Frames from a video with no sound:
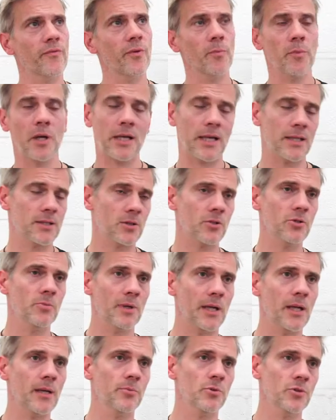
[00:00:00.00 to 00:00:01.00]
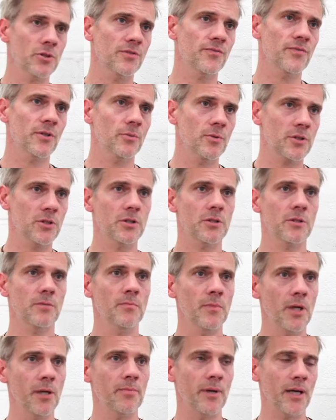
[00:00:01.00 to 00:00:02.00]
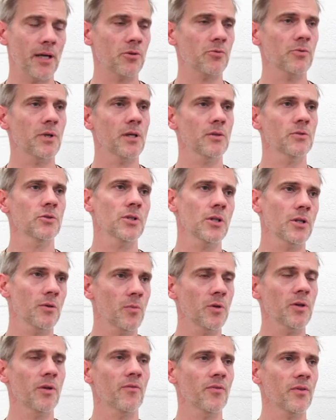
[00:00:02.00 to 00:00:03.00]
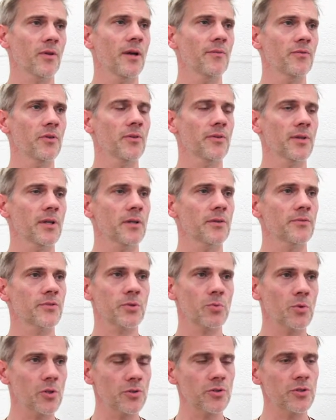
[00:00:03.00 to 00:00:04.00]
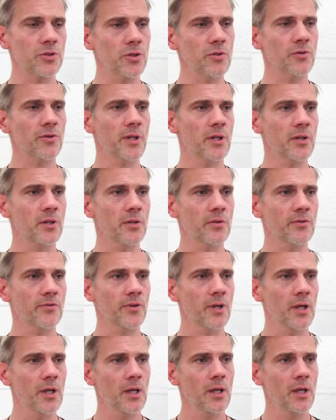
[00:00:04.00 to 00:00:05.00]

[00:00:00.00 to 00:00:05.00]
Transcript: From a classical ballet point of view, which is my background, you know, whenever you think of swans, you think of,